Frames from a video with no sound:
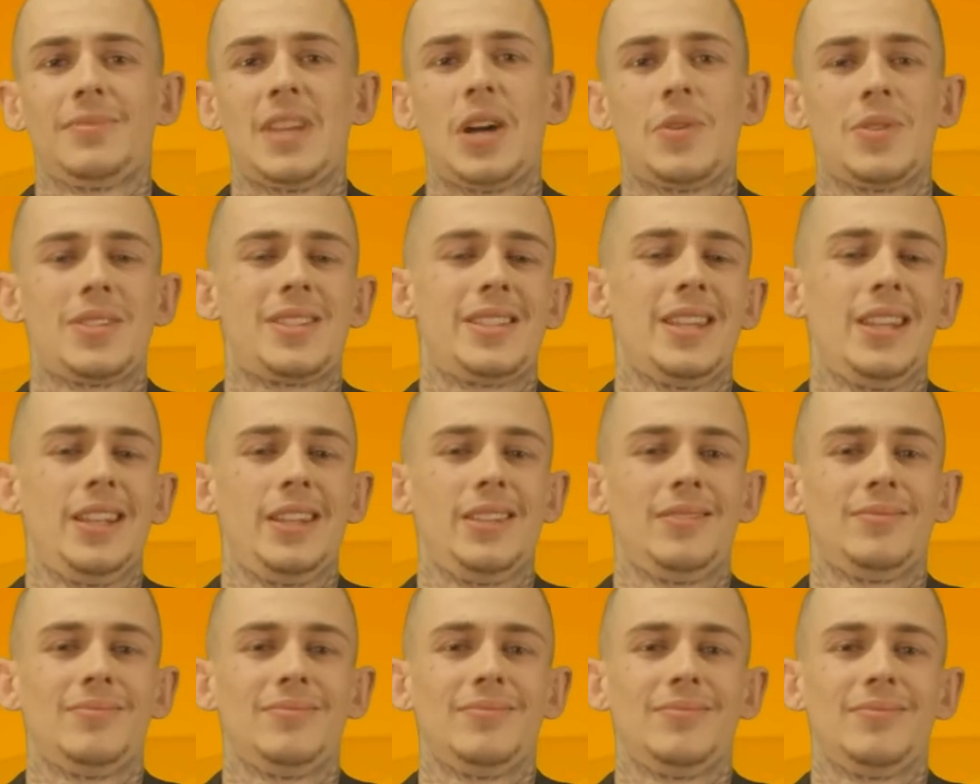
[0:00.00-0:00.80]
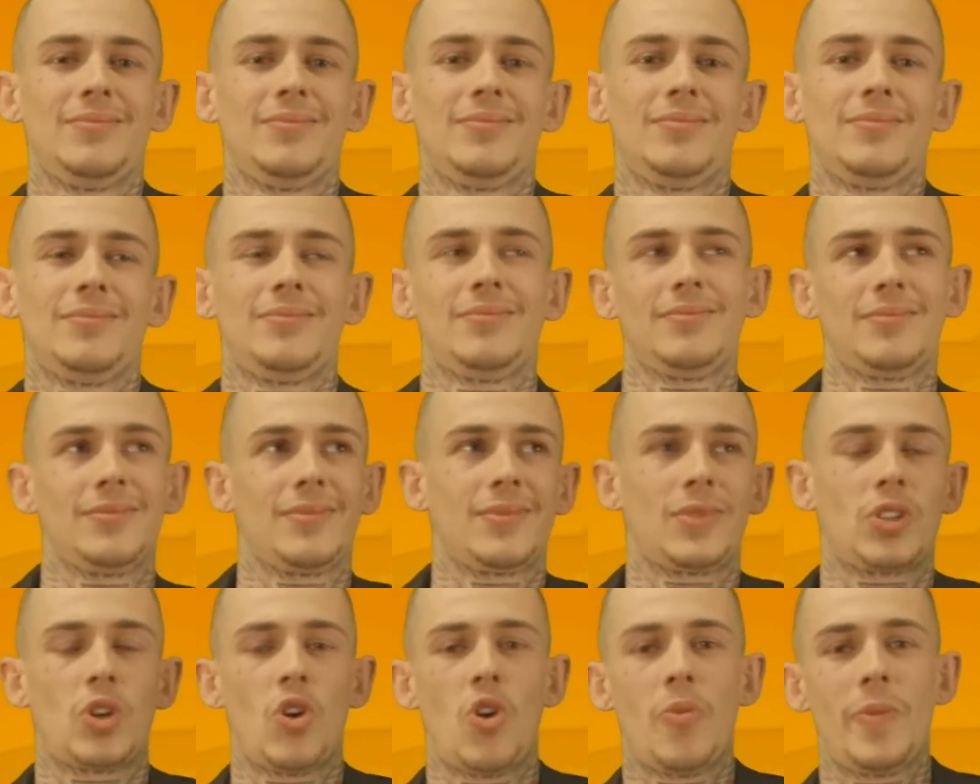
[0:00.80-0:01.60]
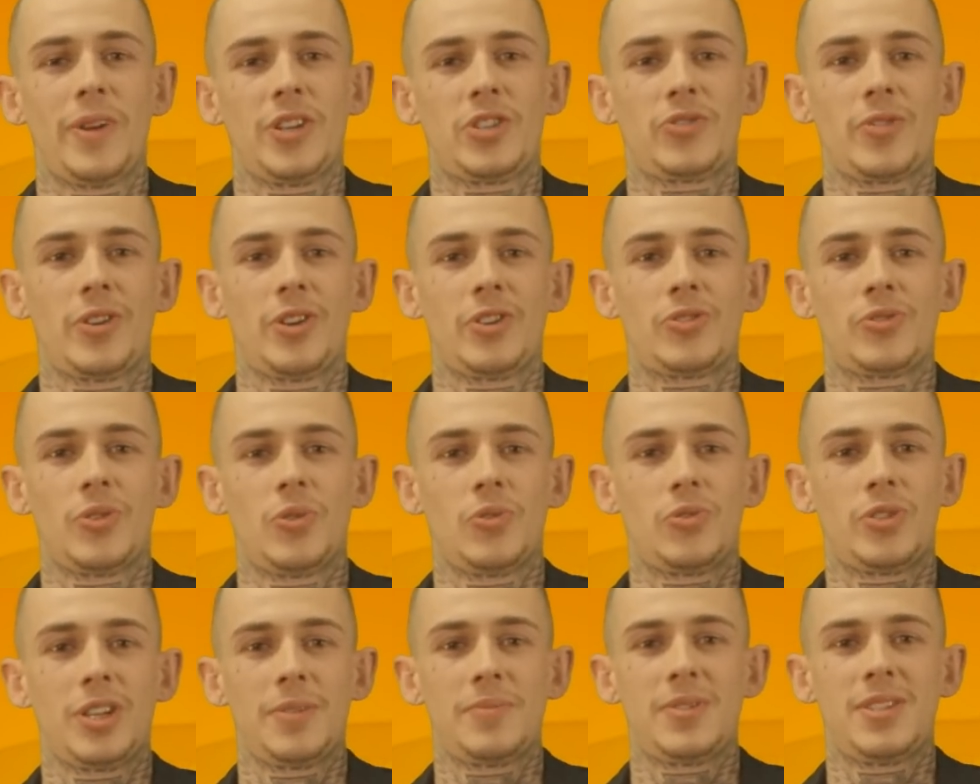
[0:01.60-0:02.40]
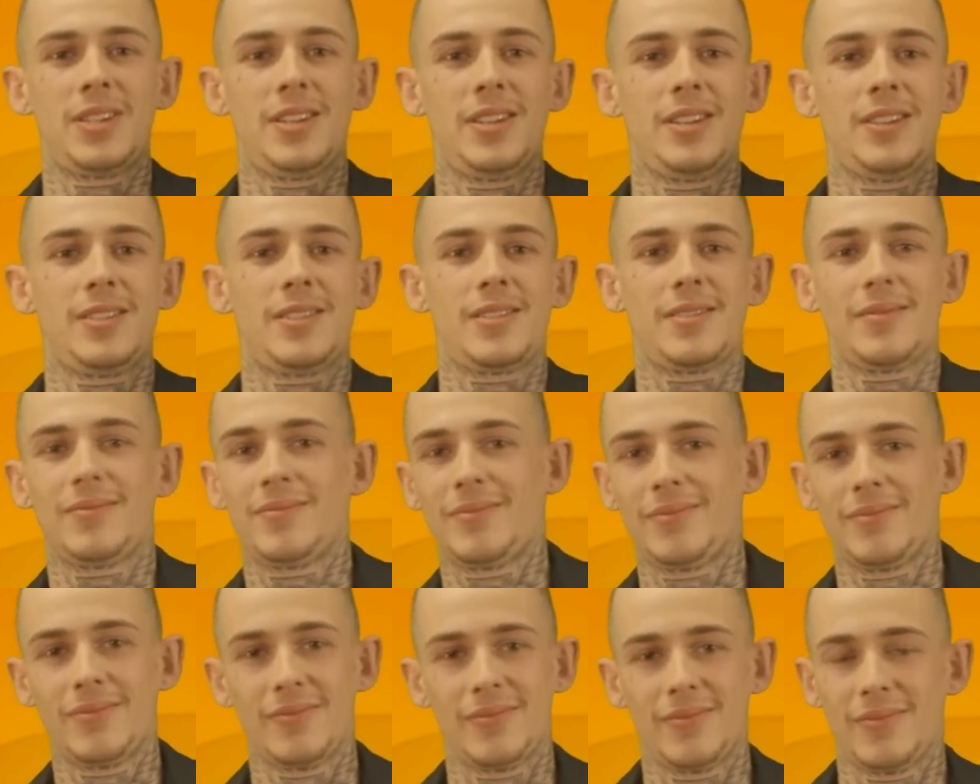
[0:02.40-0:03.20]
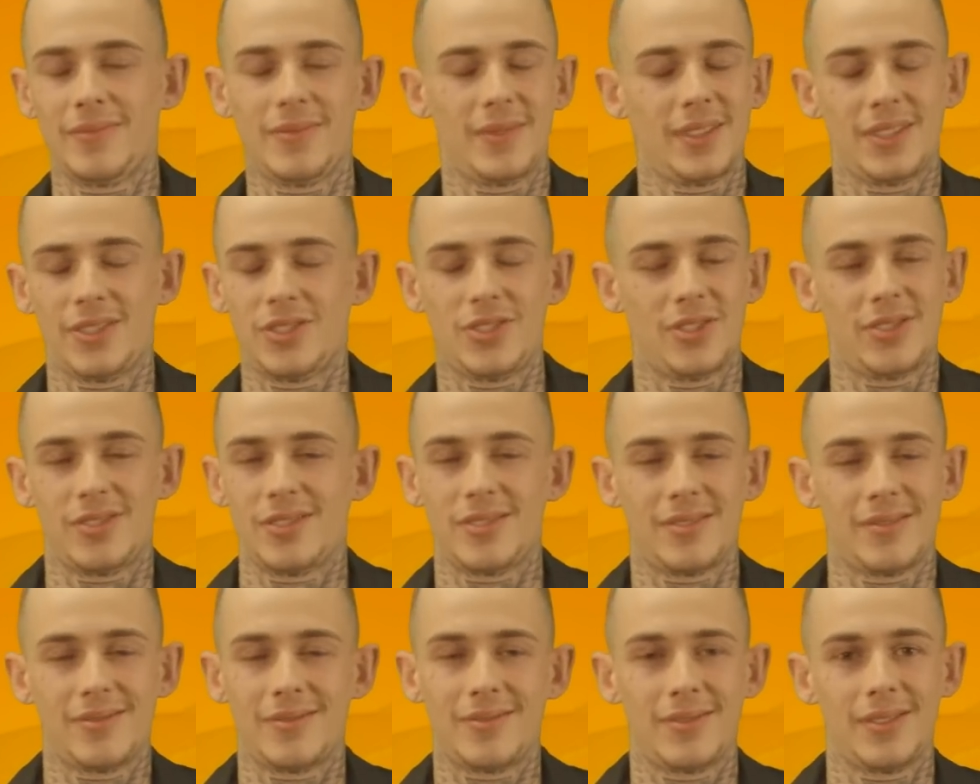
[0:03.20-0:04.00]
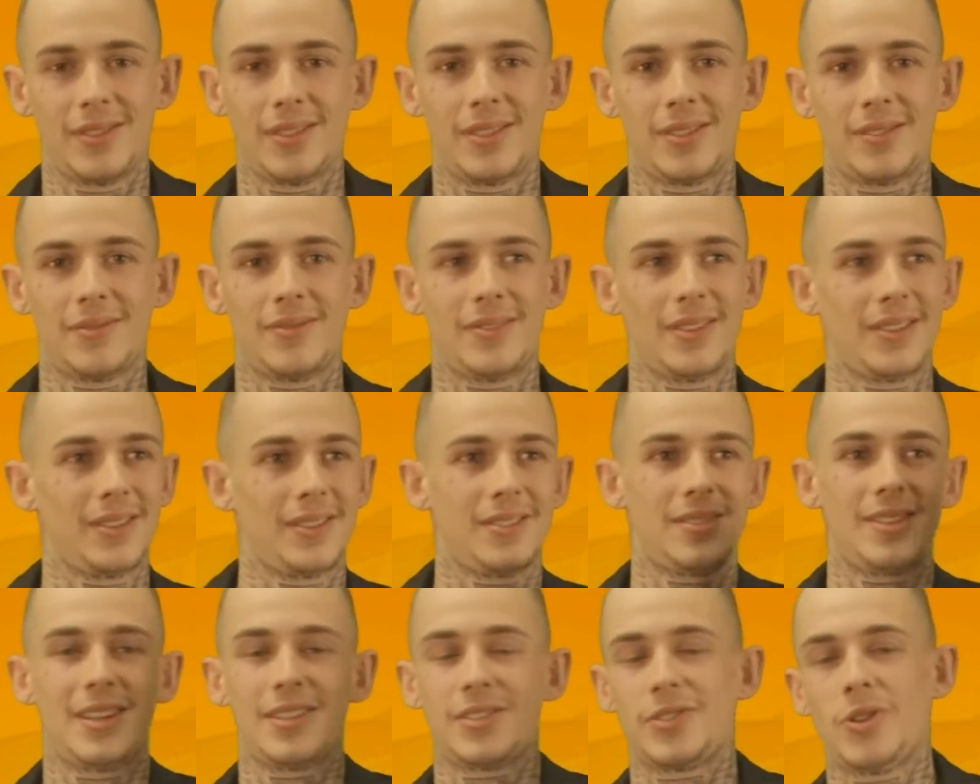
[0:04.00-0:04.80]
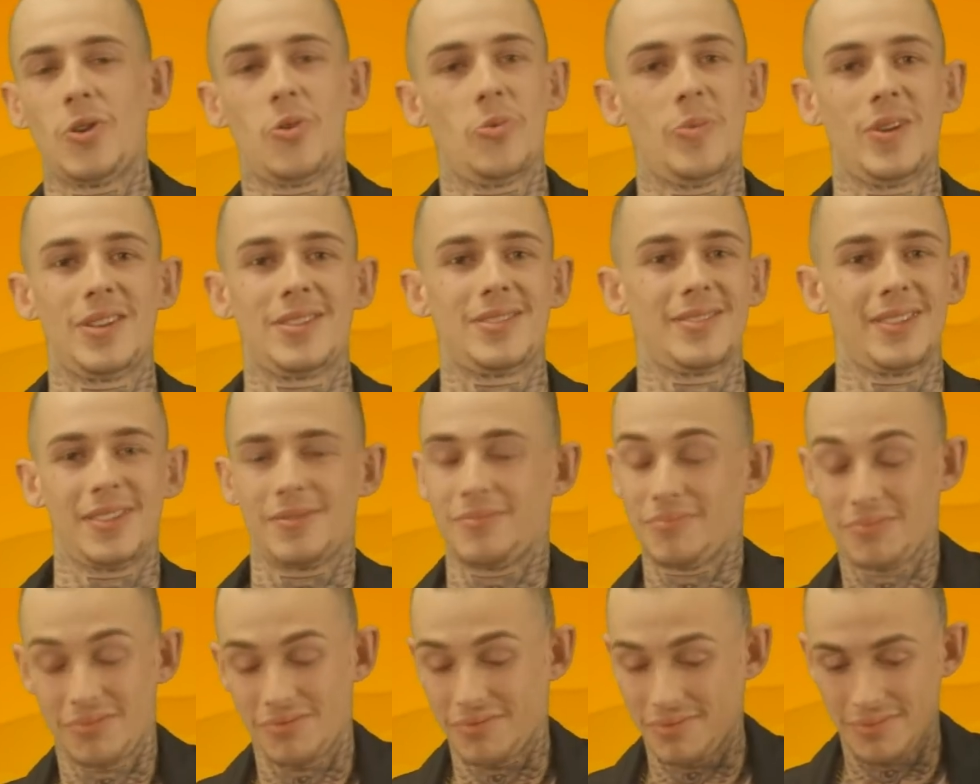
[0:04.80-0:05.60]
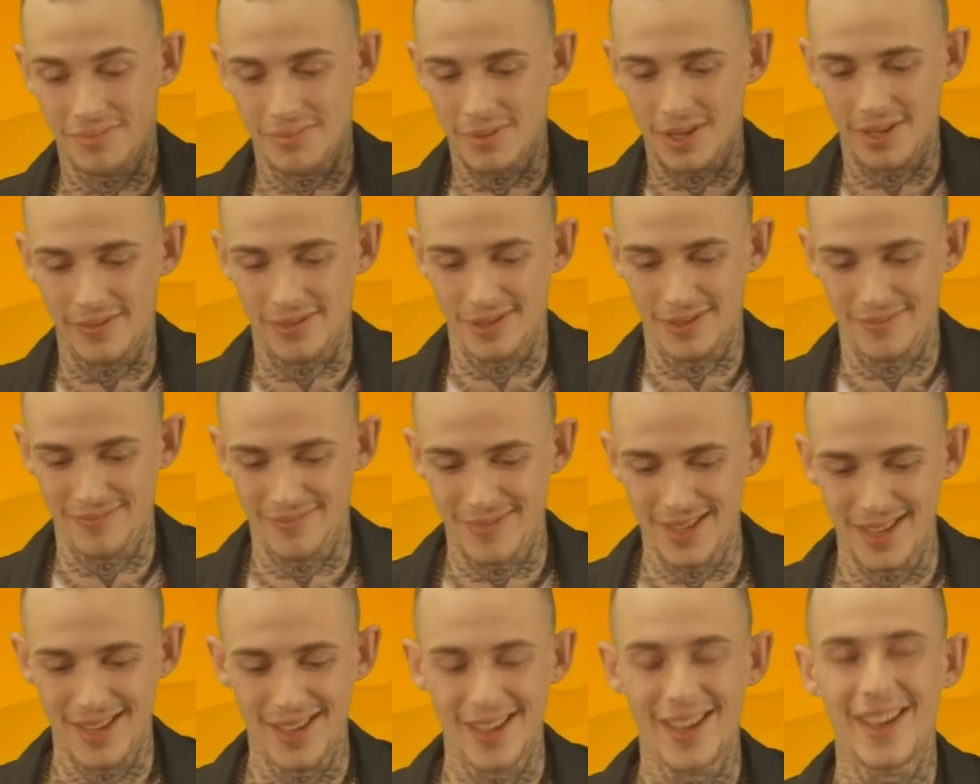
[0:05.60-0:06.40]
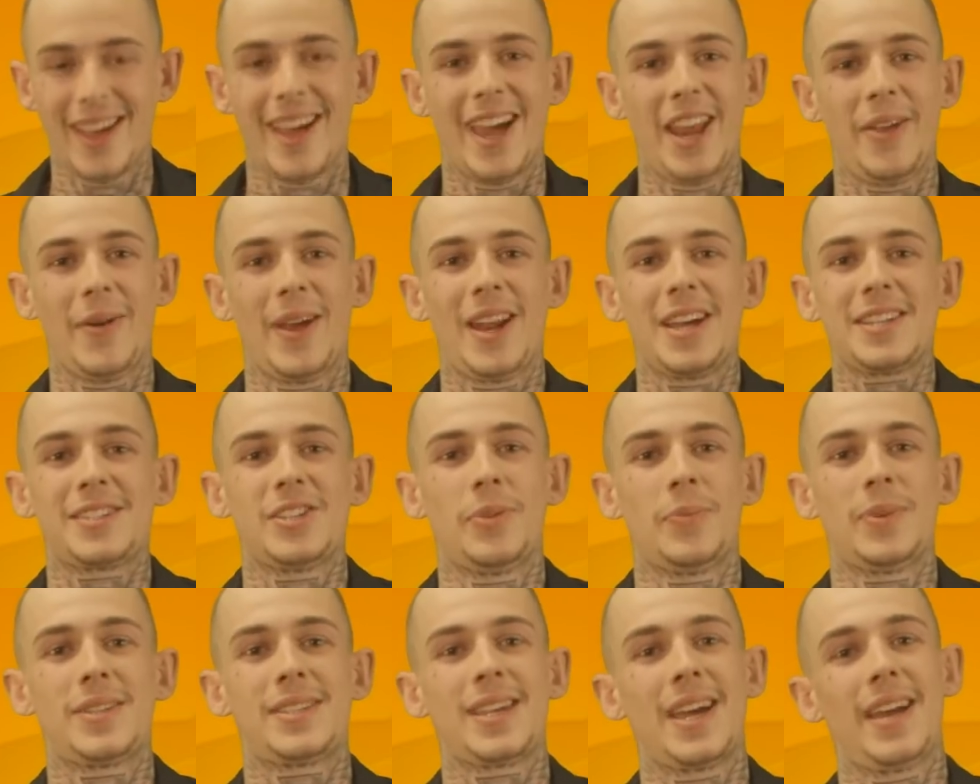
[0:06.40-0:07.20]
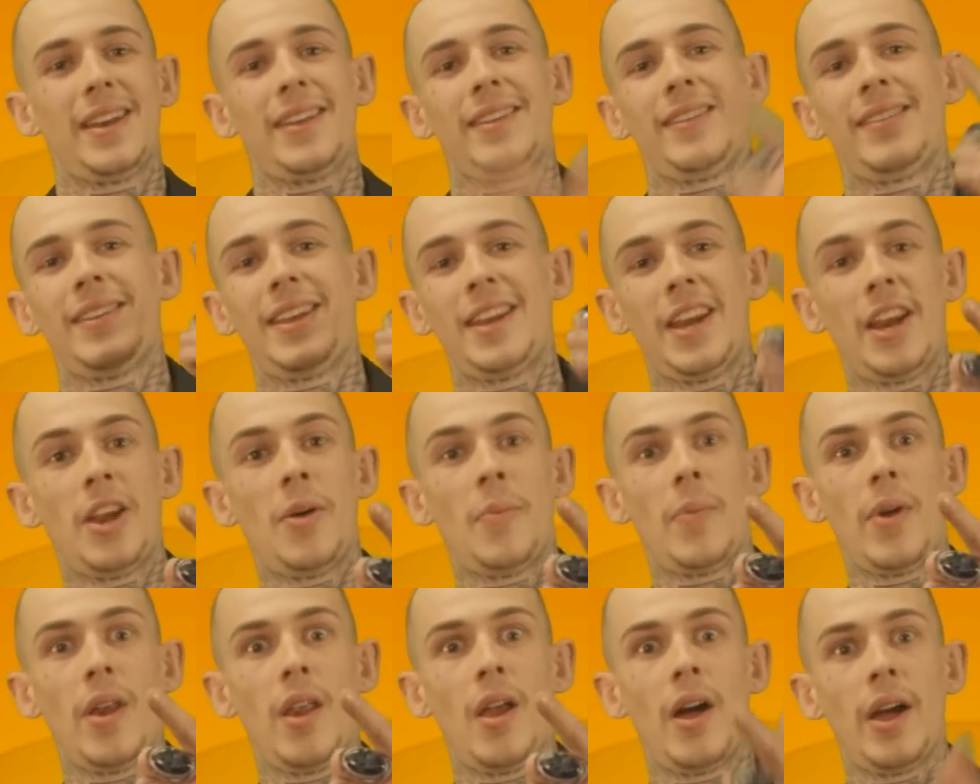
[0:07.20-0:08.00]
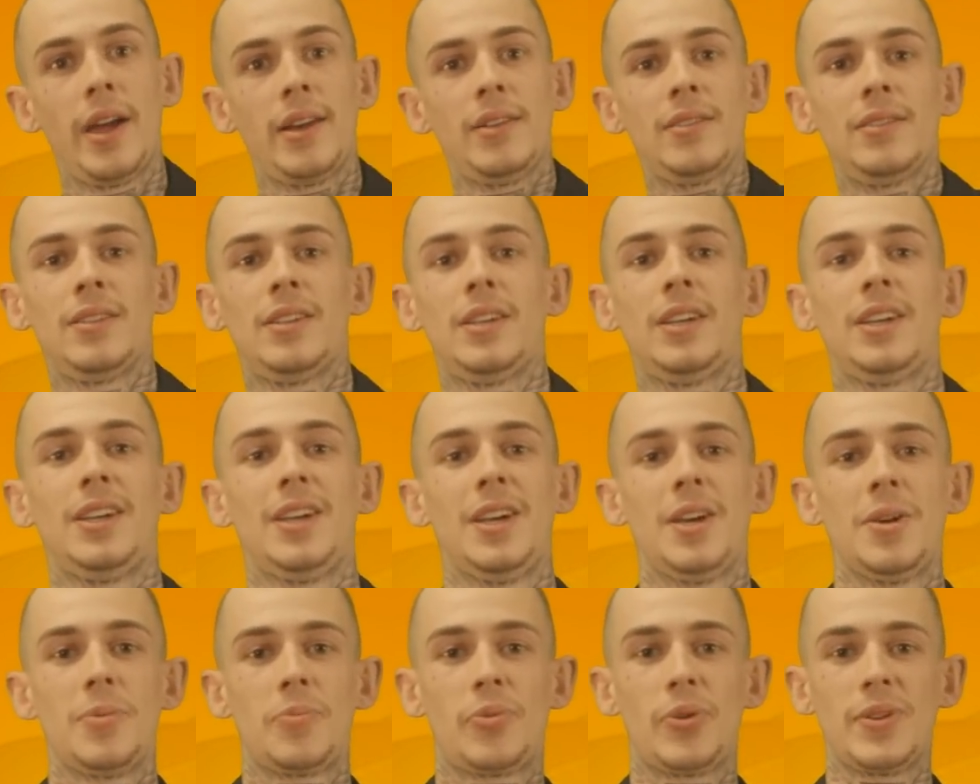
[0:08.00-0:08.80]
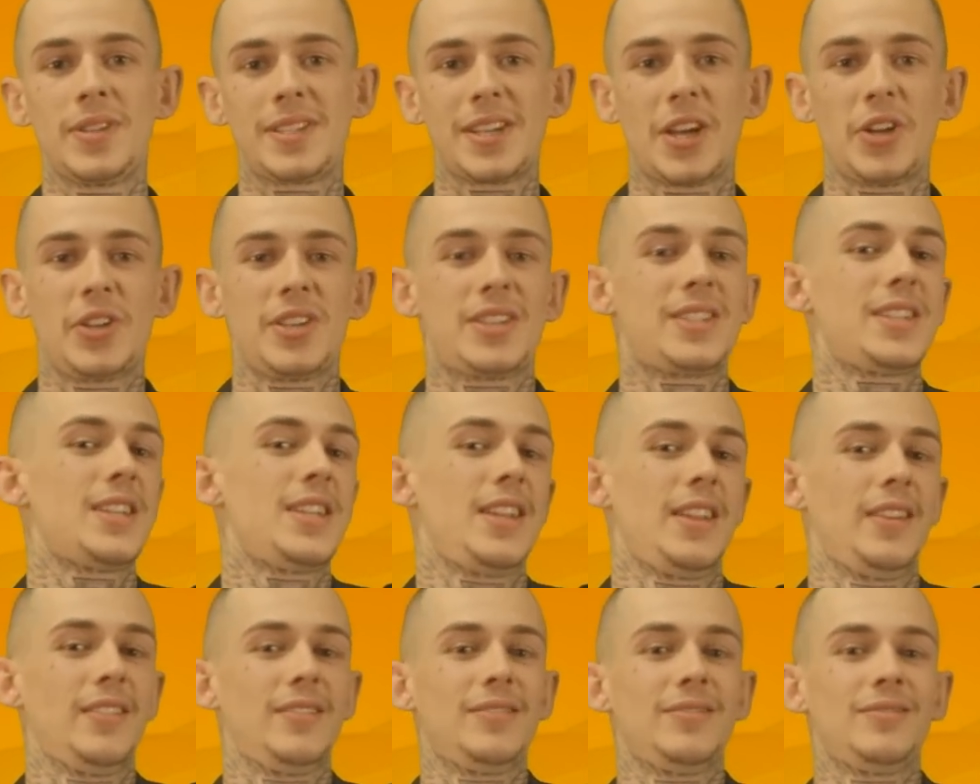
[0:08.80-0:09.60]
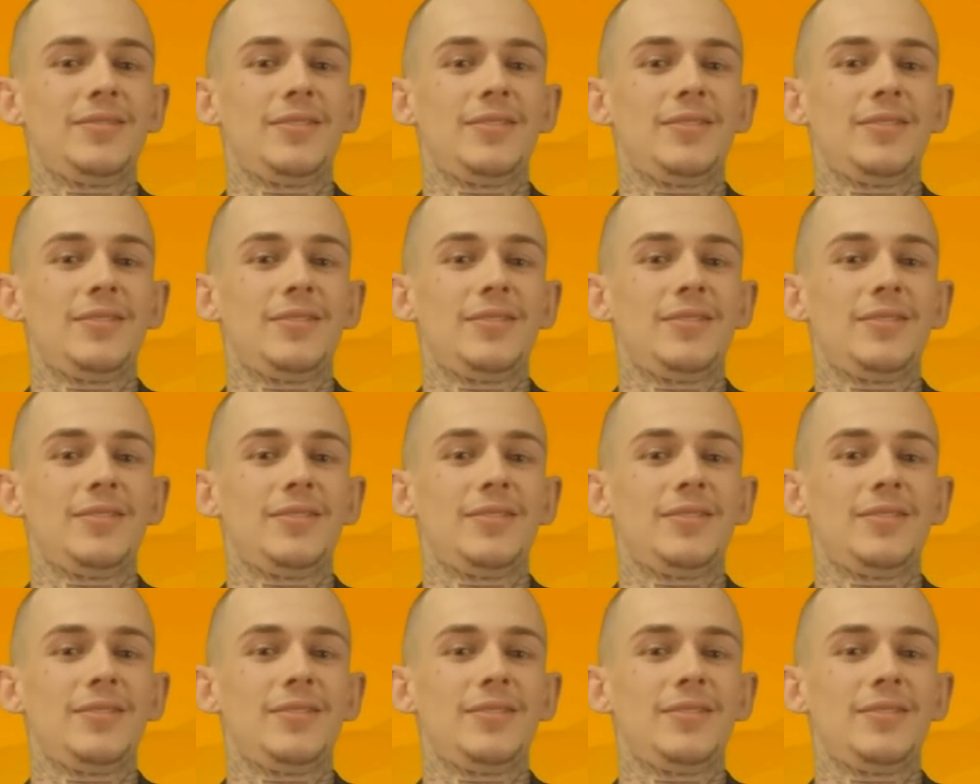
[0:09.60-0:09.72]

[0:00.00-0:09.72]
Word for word: That was silly. Gomez trying to troll gypsies. It's just, that's Gomez, whatever. Anyway, that's number 10. In at number 9, Prince Ayushin,